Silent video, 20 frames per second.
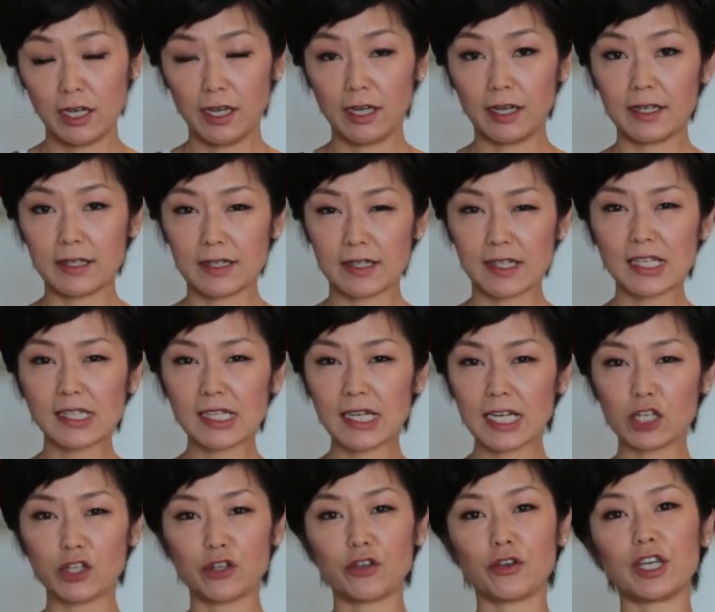It's just
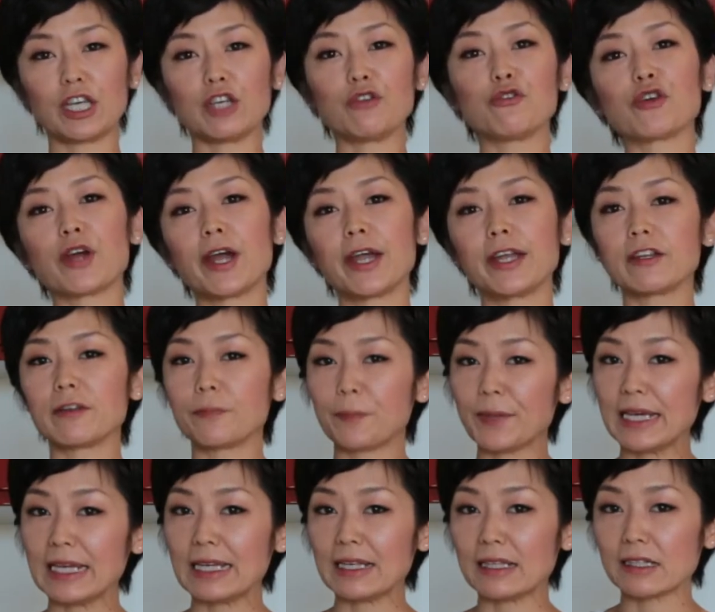like cooking dried
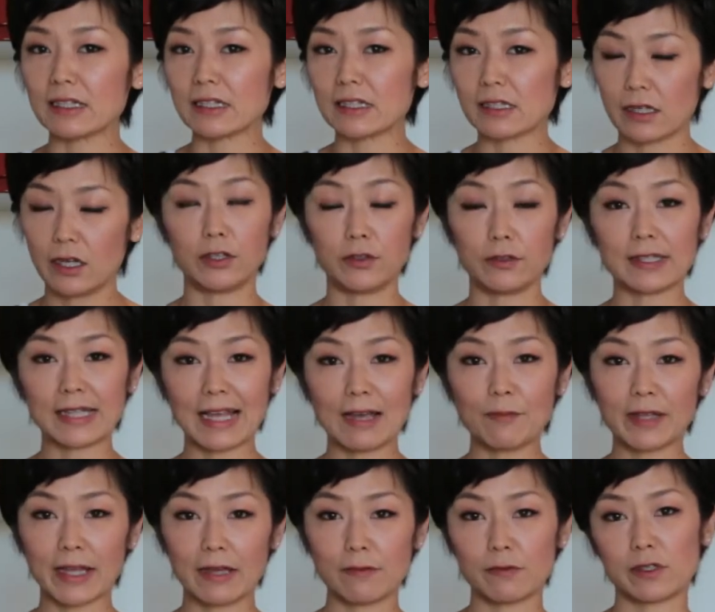beans. You
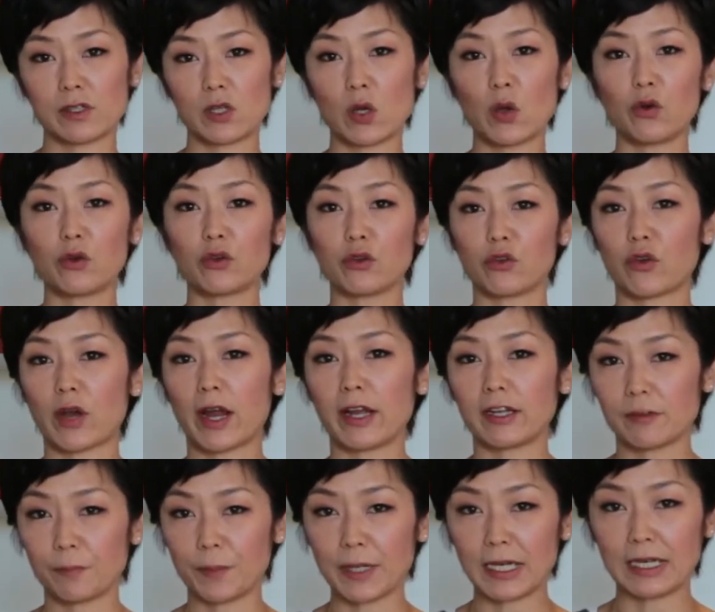sometimes soak dried
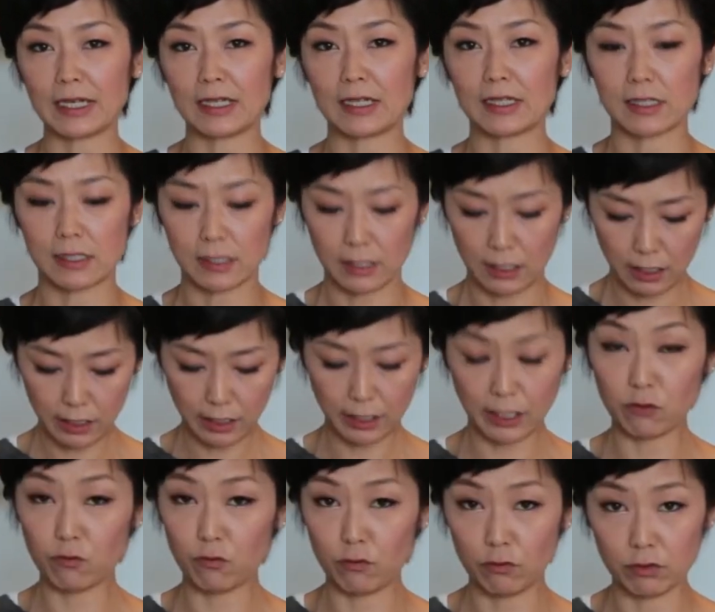beans
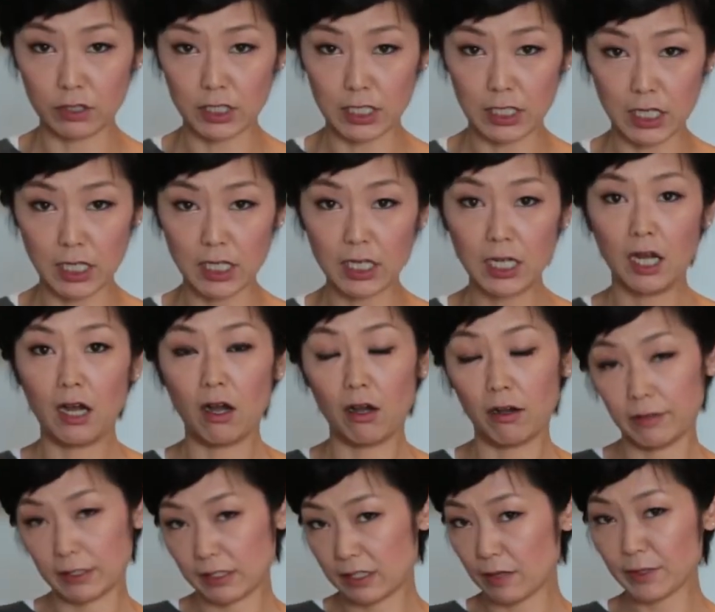in water,
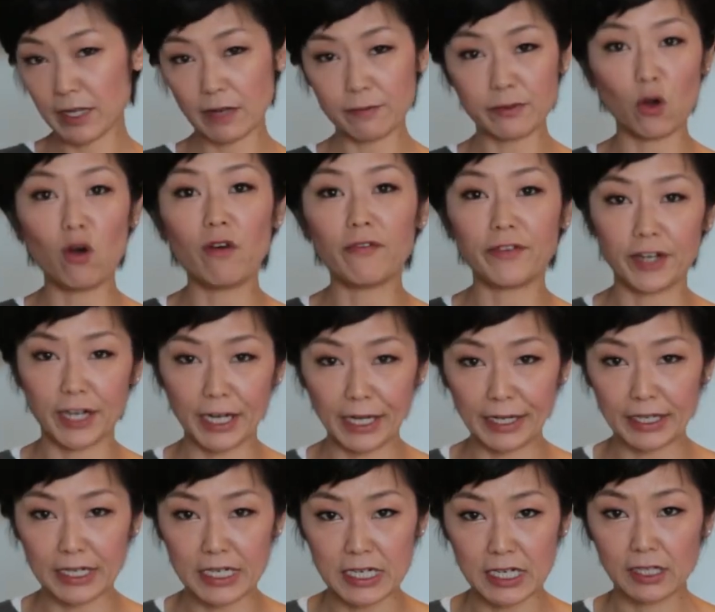sometimes
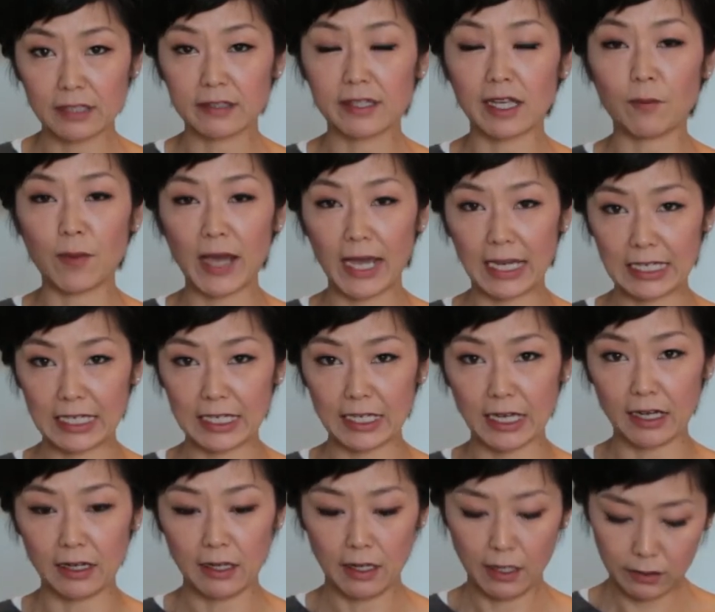overnight. Same idea.
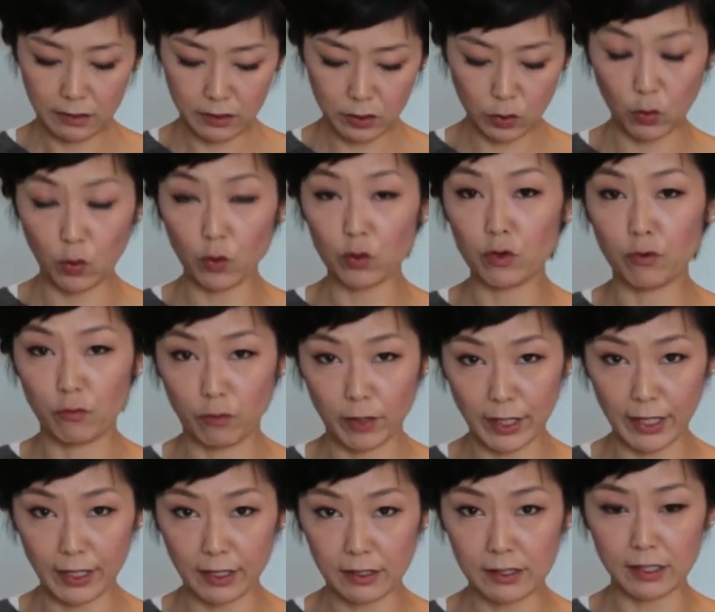Soak
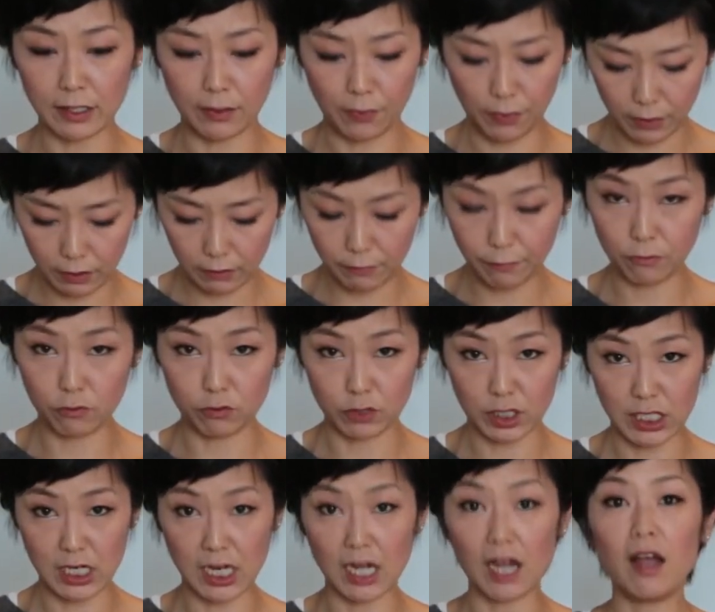rice in this water
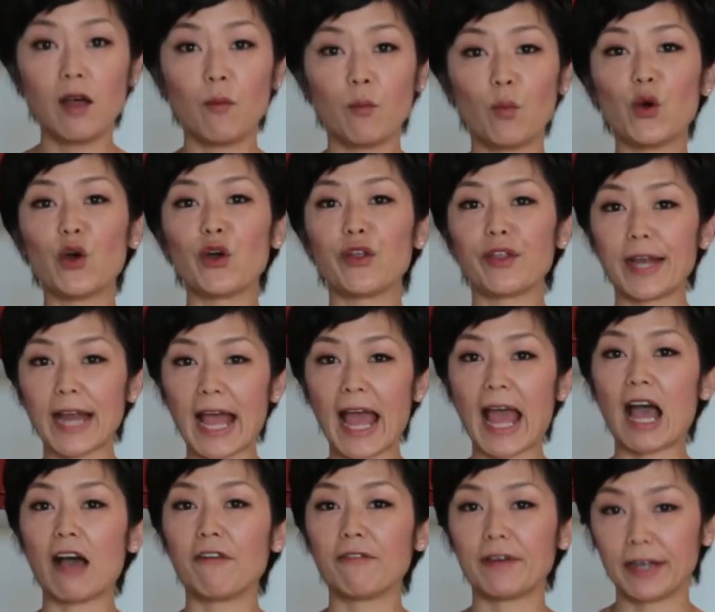more than
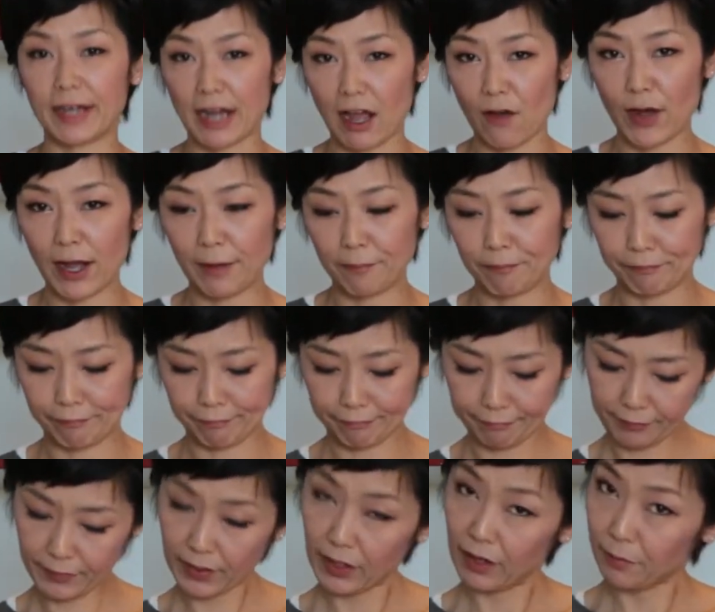half an hour.
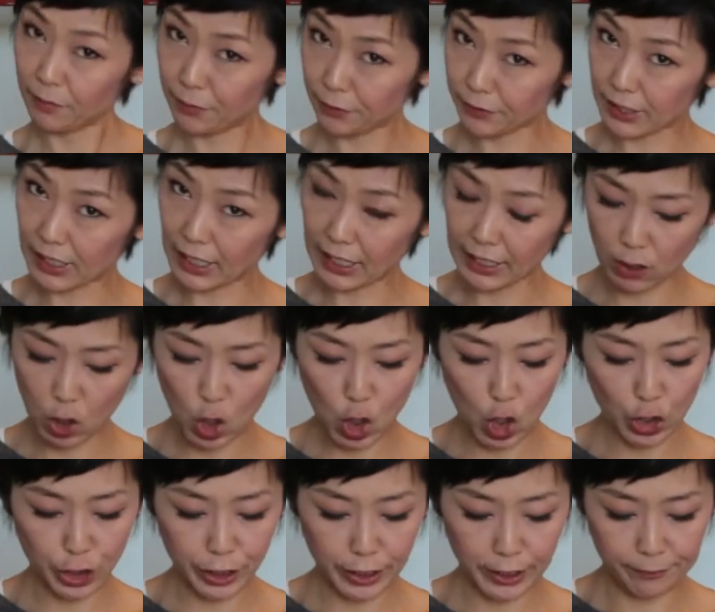Put the lid
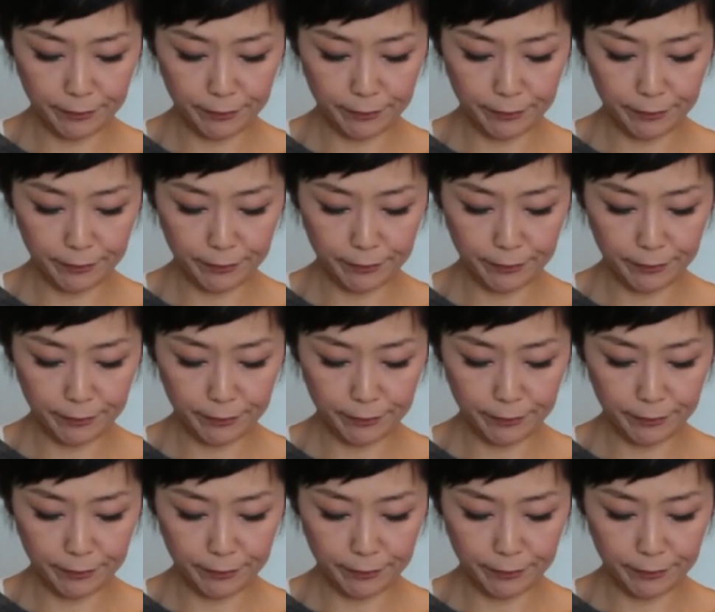on.